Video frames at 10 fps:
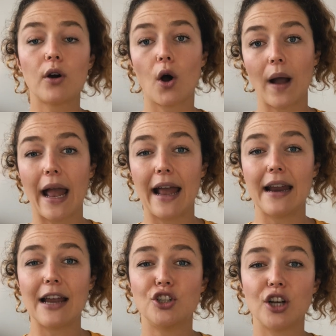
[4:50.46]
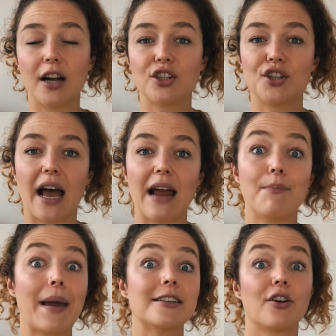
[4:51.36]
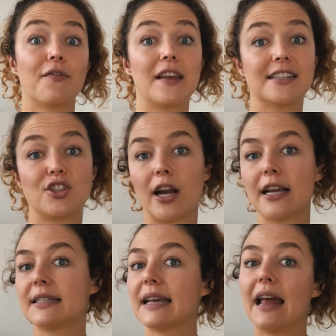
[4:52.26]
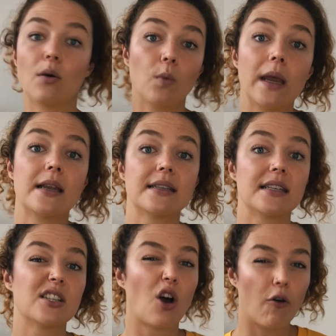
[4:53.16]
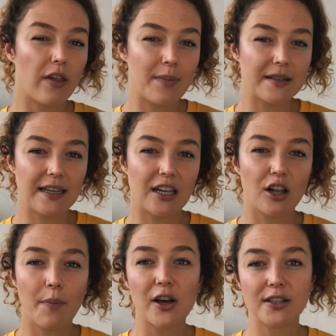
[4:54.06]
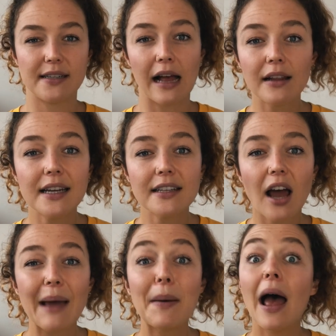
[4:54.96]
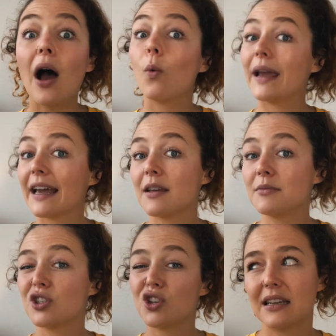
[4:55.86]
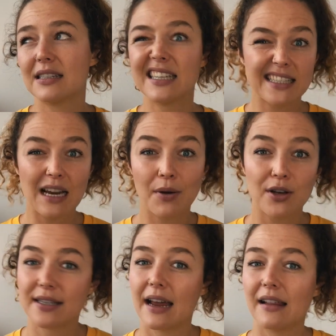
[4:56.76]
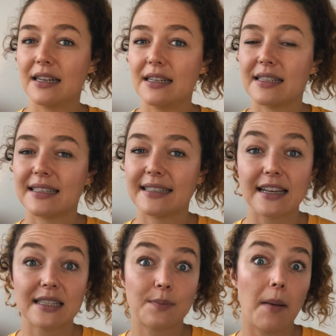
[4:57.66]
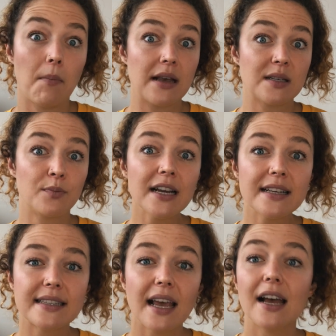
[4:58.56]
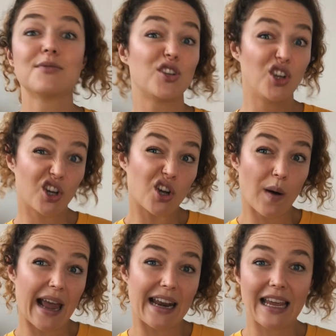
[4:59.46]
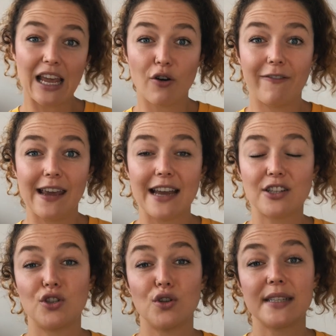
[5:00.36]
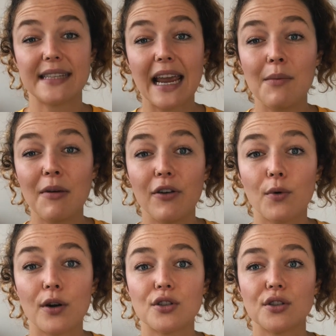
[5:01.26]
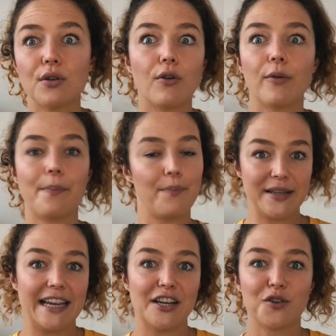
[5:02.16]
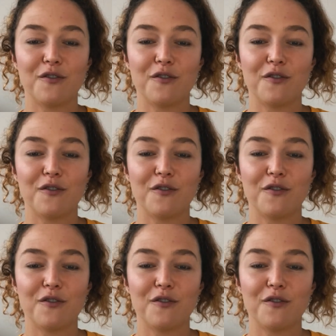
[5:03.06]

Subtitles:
go ahead and judge that based off their strengths and the weaknesses of their particular personality type. We get them to do the 16 personalities test by Myers-Briggs. So you can go ahead and get your VA to do the same if you want to, or potential